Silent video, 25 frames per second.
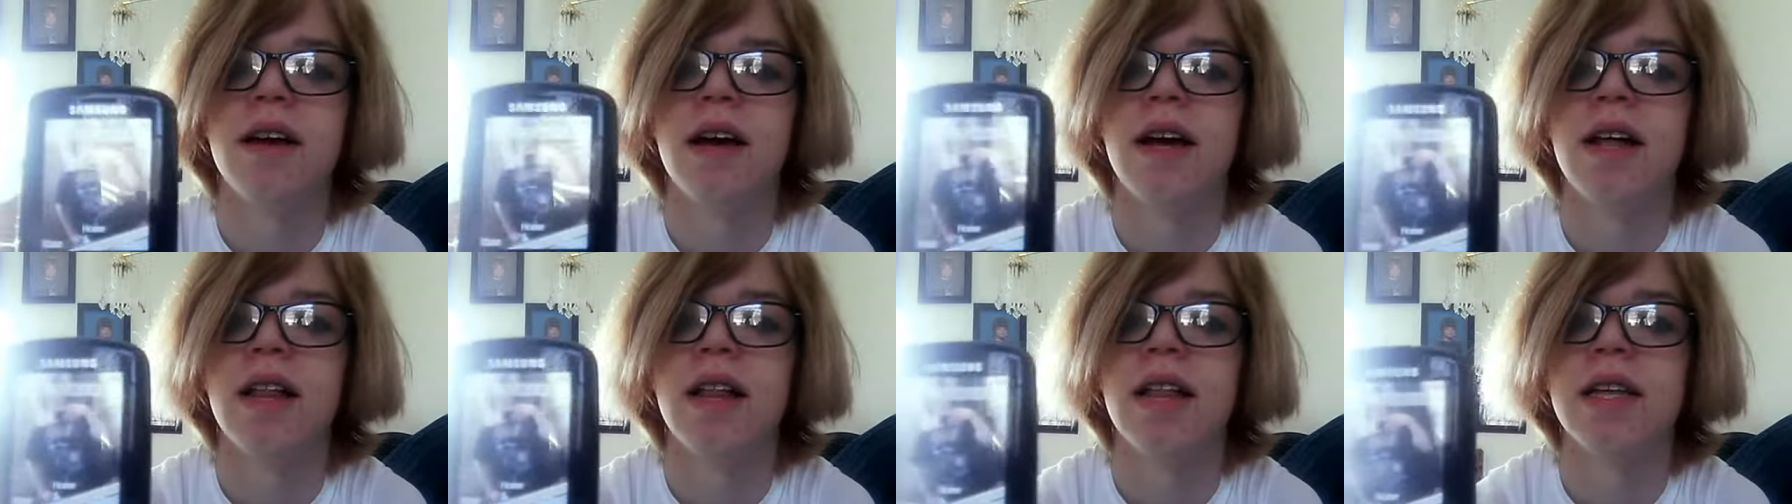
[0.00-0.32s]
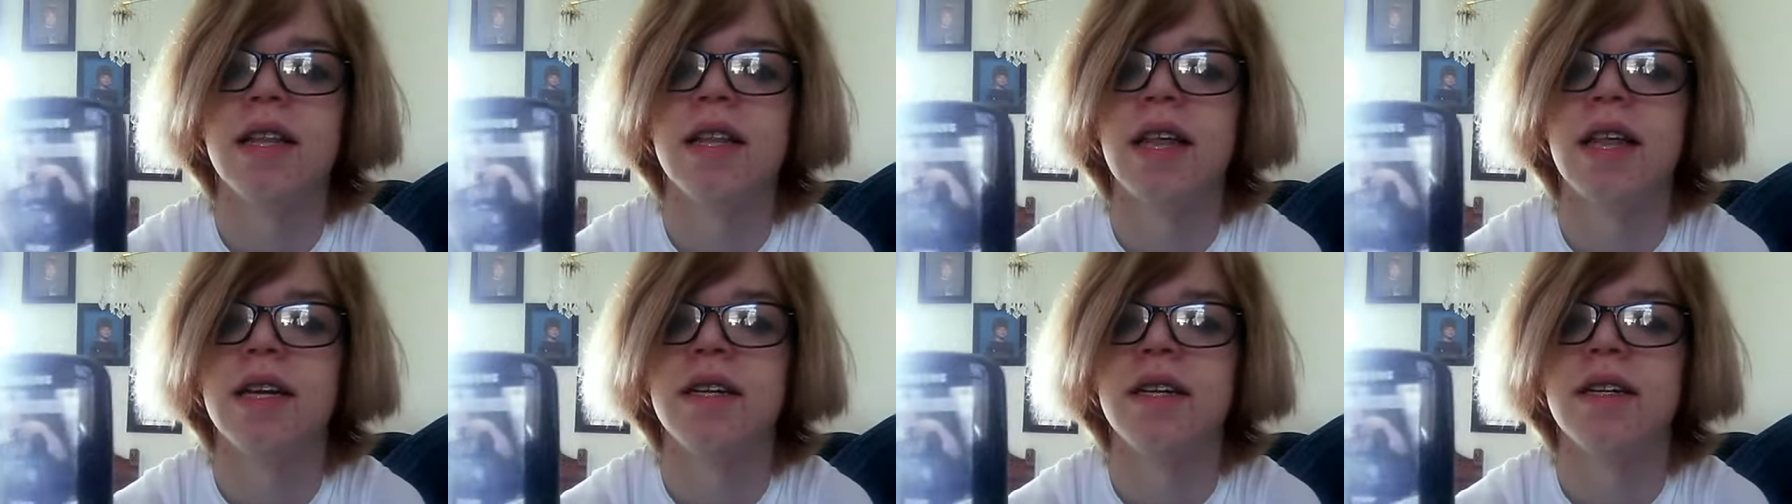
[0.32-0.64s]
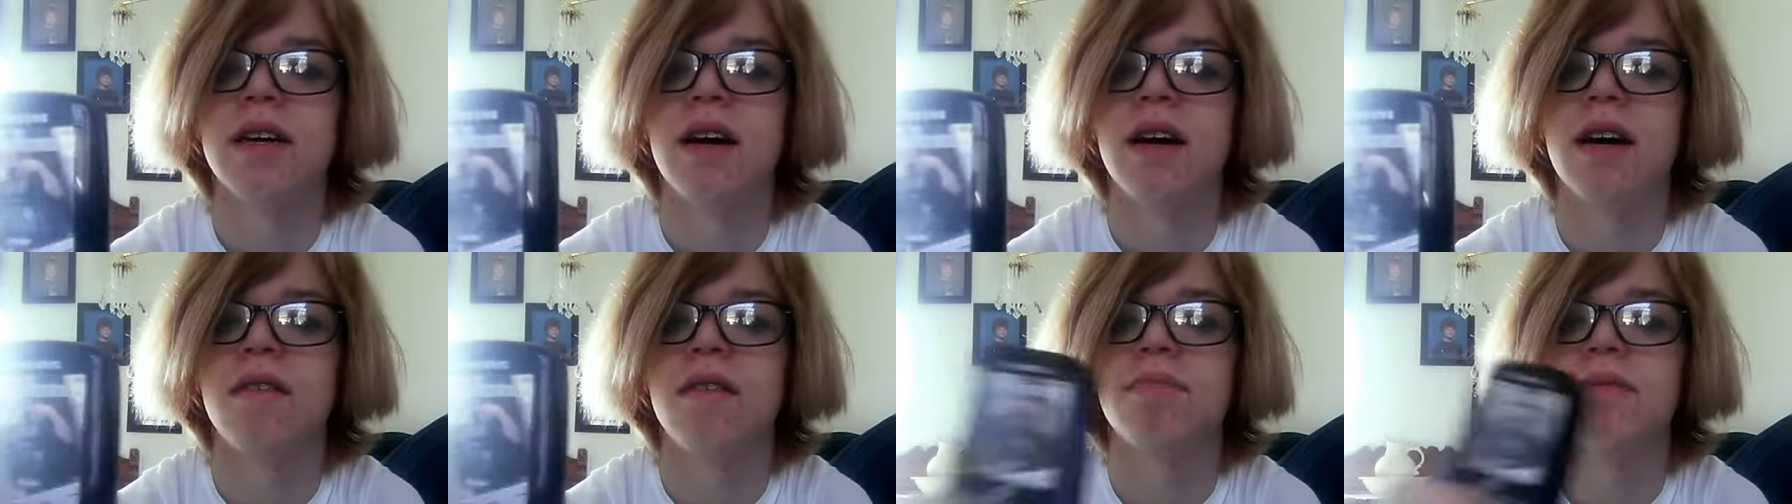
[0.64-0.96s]
I like that
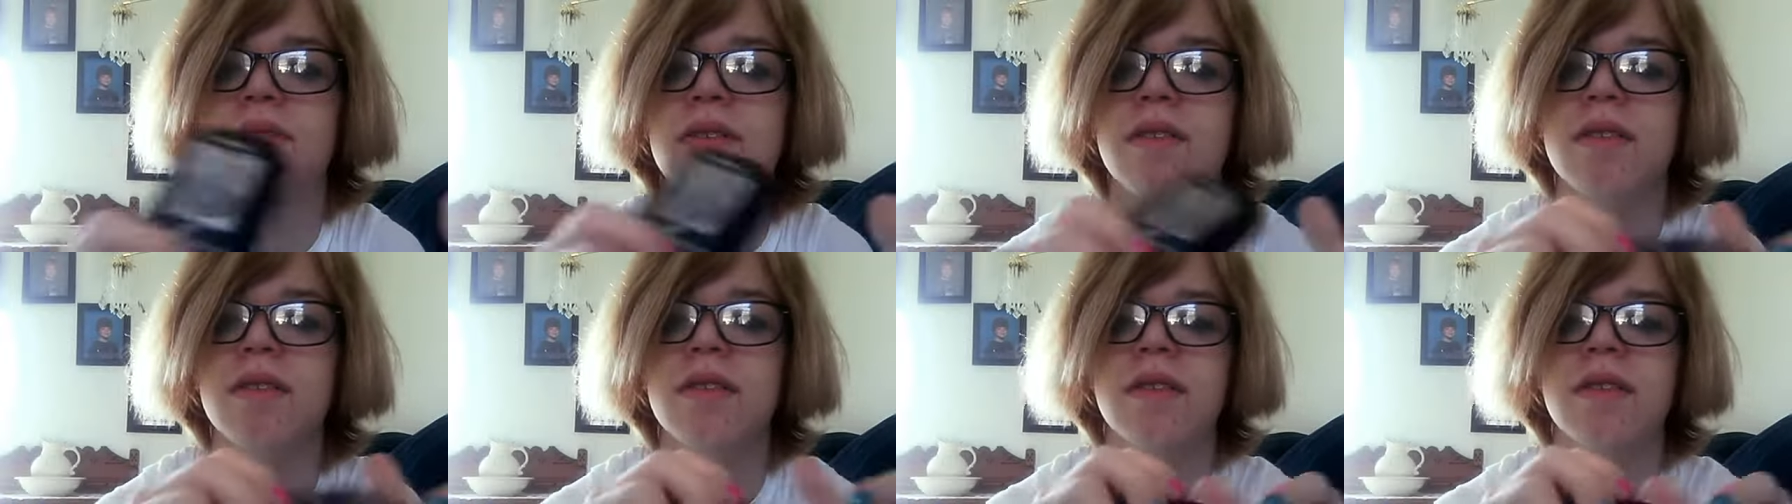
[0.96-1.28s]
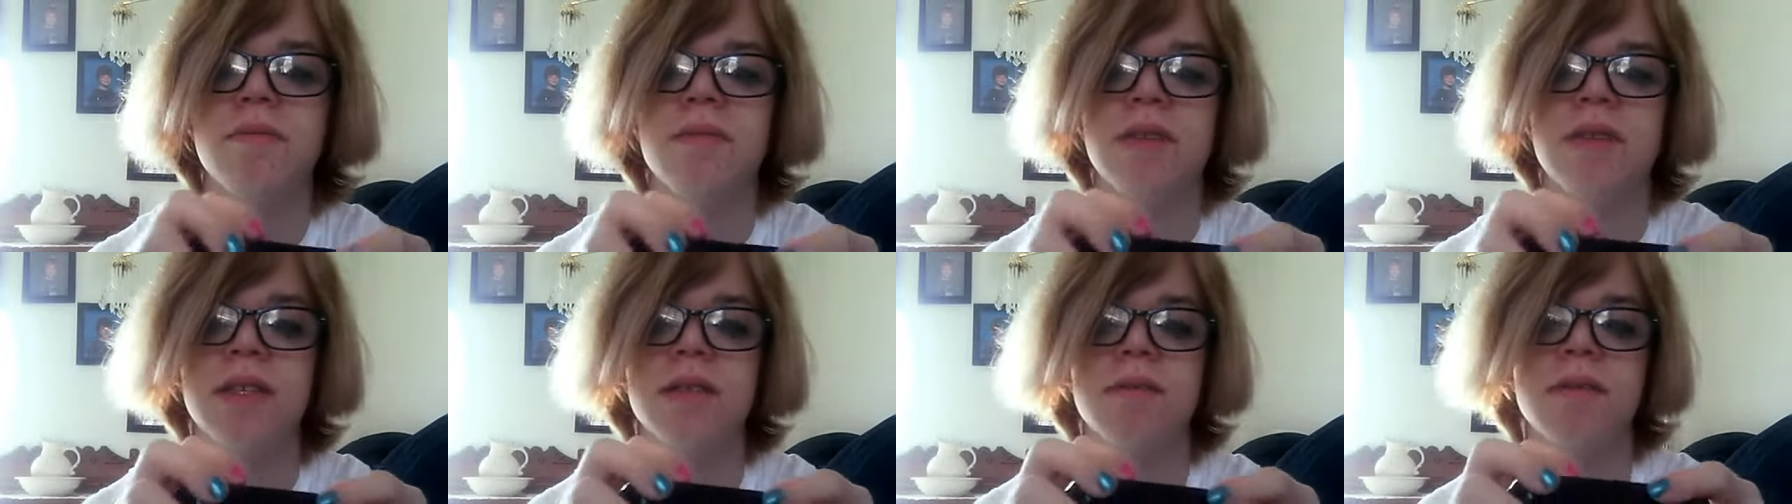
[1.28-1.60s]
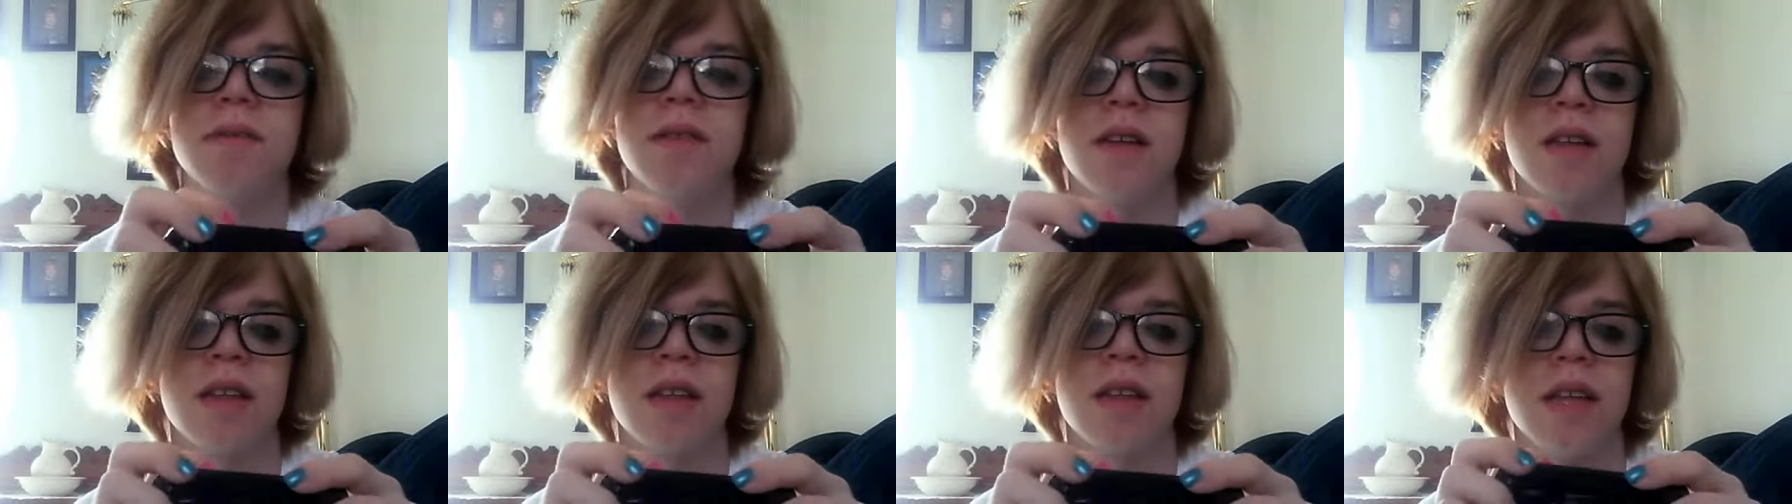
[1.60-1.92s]
top. It makes
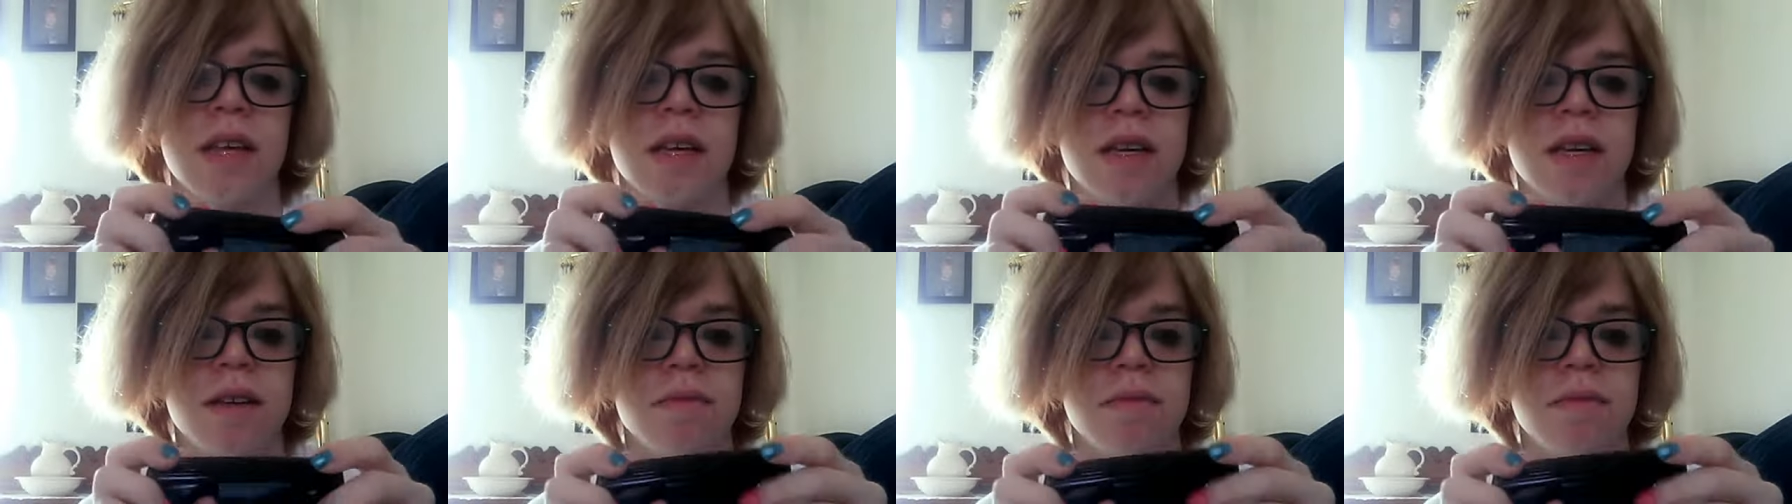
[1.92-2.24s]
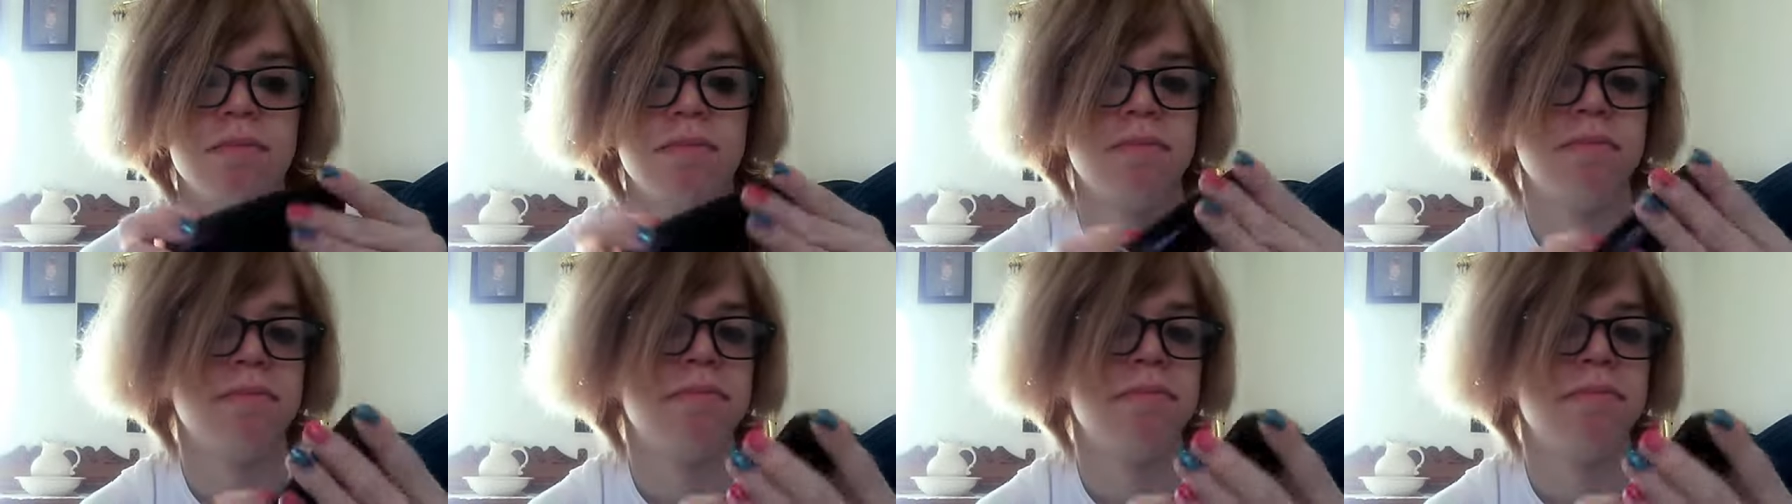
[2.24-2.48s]
me look like a